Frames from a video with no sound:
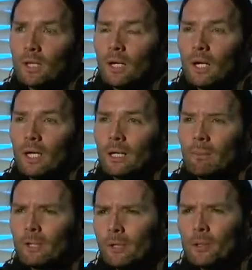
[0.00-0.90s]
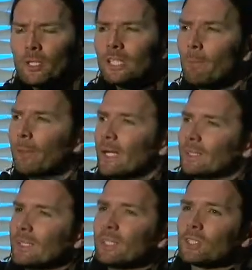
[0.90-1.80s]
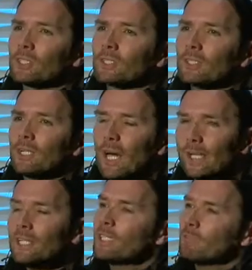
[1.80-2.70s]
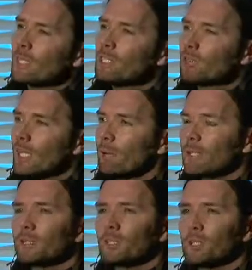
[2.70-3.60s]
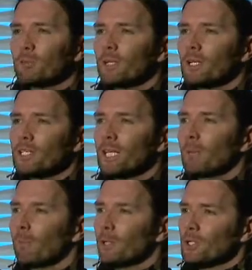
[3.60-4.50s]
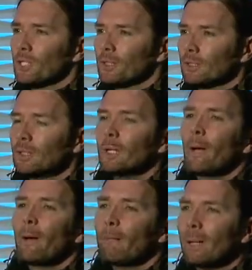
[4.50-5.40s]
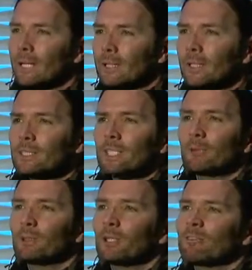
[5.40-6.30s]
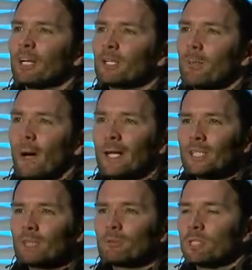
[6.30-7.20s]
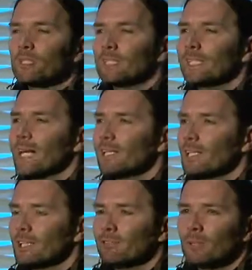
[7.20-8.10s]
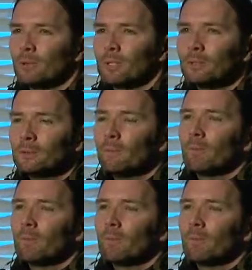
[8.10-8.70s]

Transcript: But also, can a plant teach? And that's the mystery that we get to experience in person. By cleansing and purifying our bodies through this dieta, if you will,